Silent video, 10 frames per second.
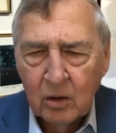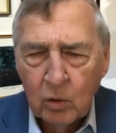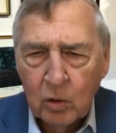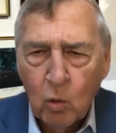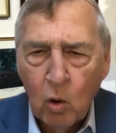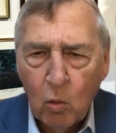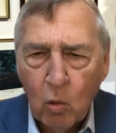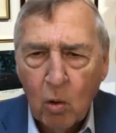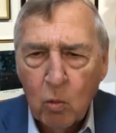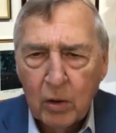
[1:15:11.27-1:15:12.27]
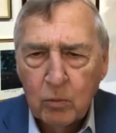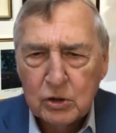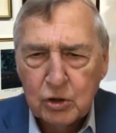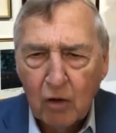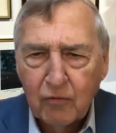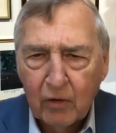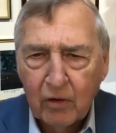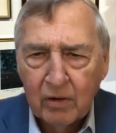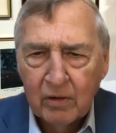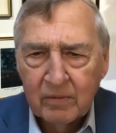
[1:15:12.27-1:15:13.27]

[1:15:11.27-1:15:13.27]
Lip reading: when World War I was over,